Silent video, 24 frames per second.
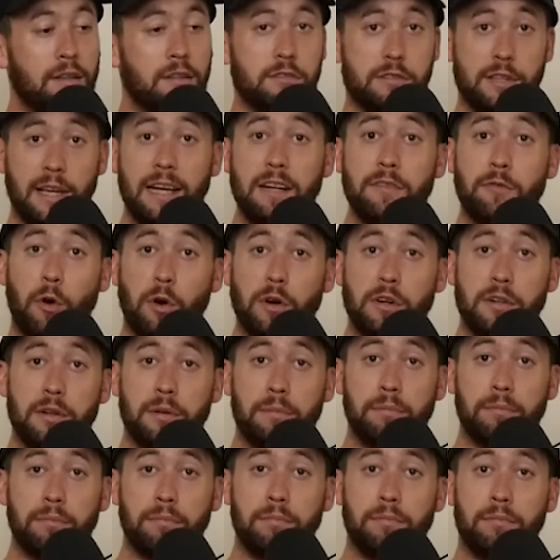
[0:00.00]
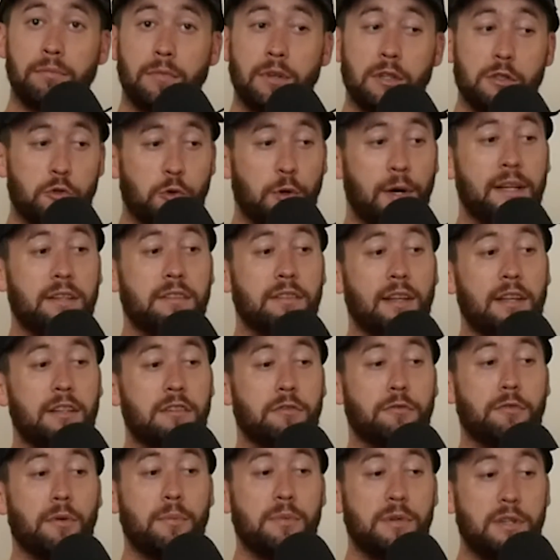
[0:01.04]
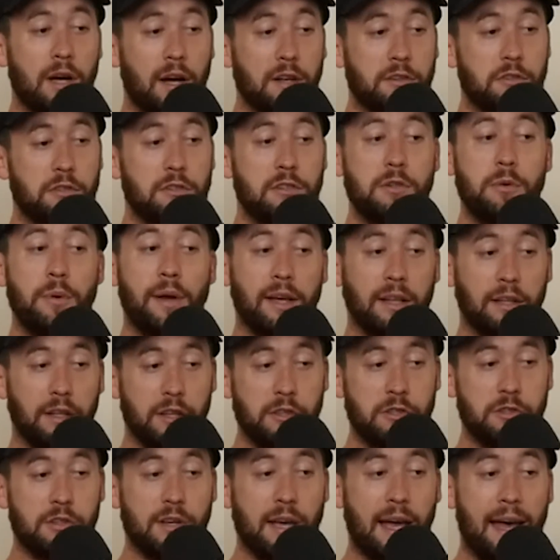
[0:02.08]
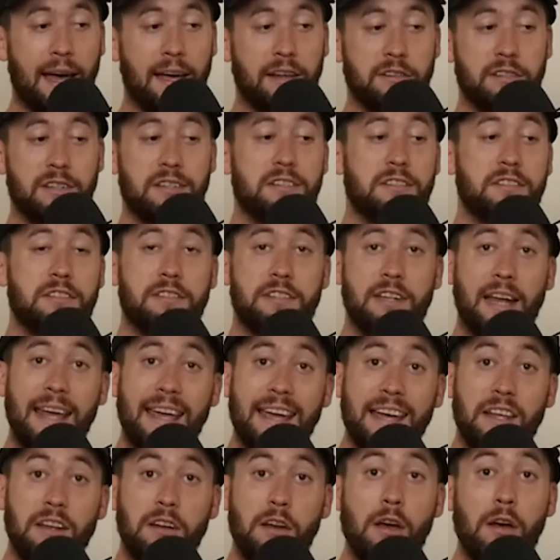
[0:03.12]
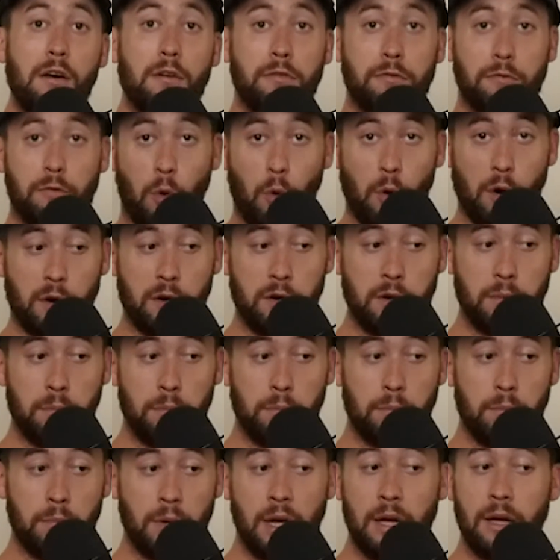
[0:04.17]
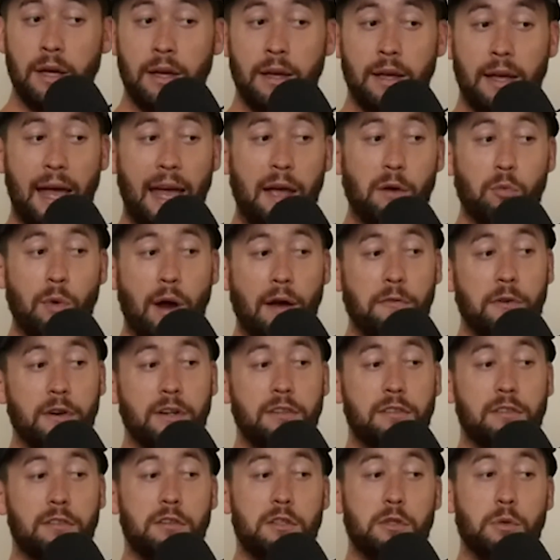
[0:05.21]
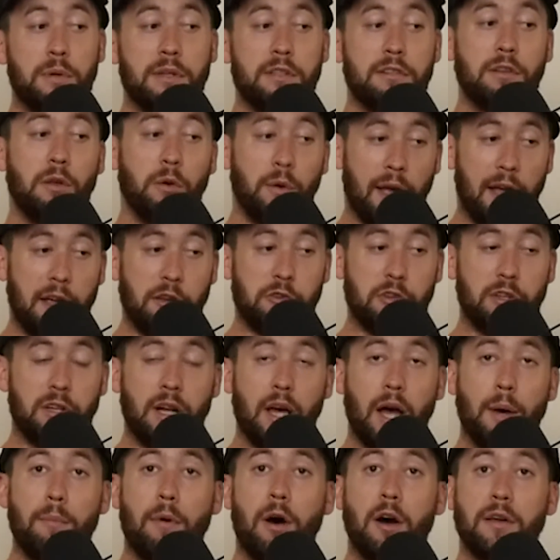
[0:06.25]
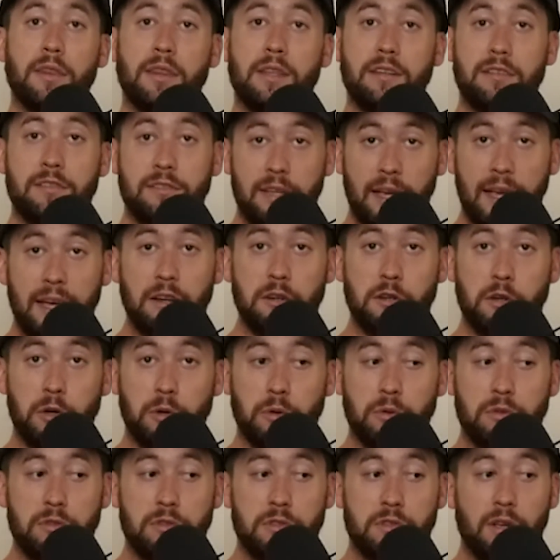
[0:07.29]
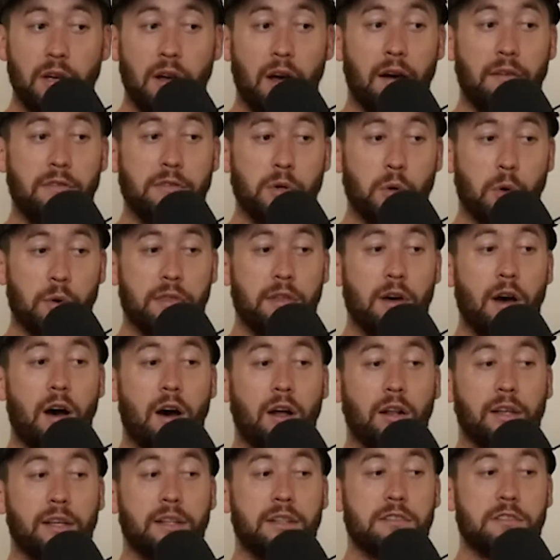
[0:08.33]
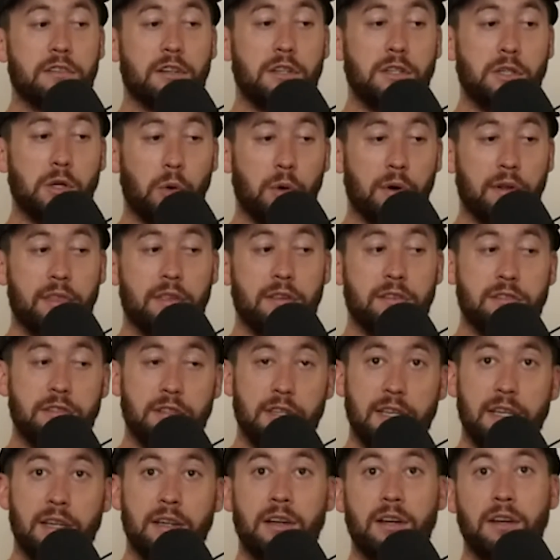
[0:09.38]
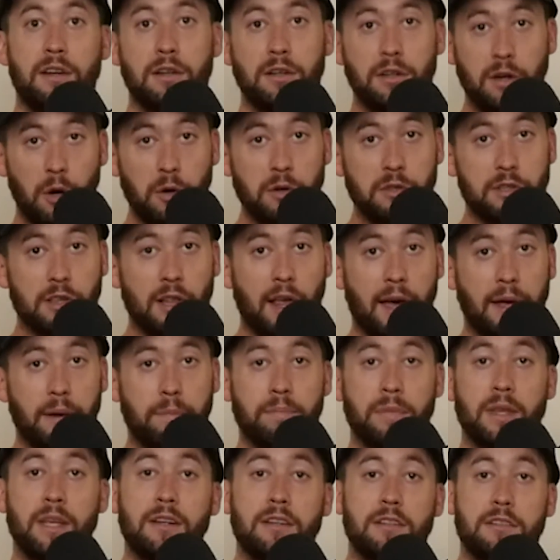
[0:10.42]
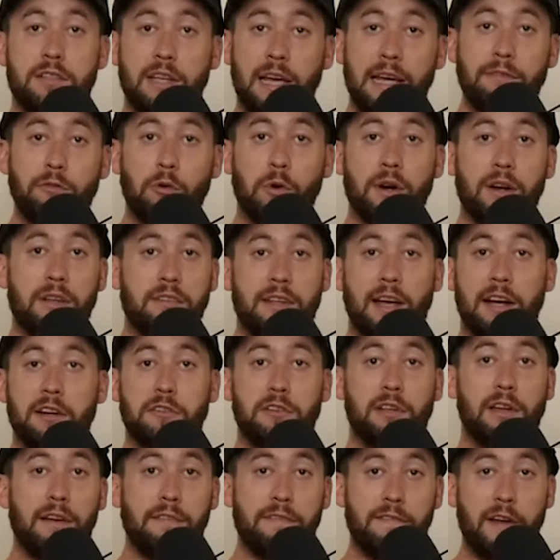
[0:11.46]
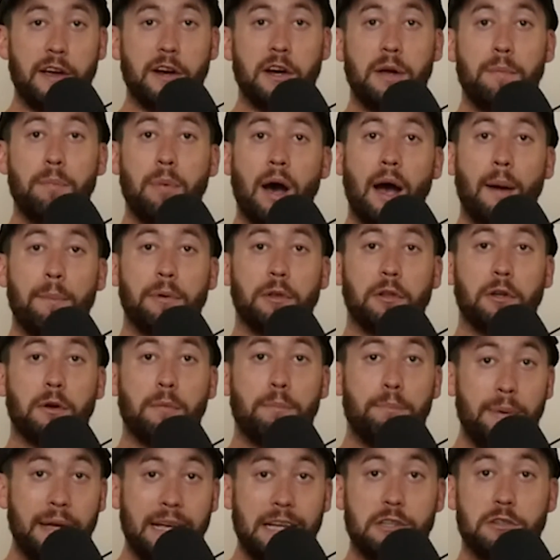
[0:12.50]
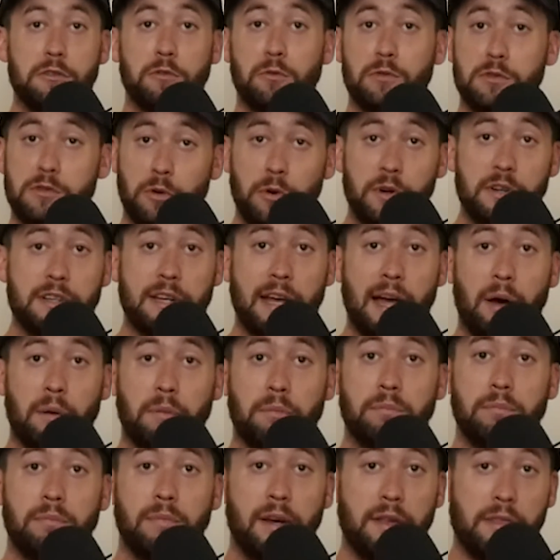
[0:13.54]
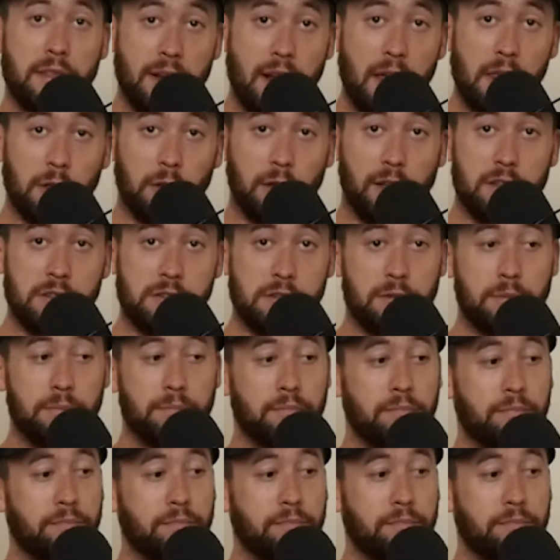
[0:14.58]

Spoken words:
Zandvoort translates from Dutch to English as Sandford, a reference to its location among the sand dunes of North Holland's North Sea coastline. Zandvoort is actually a very popular beach resort town in the Netherlands.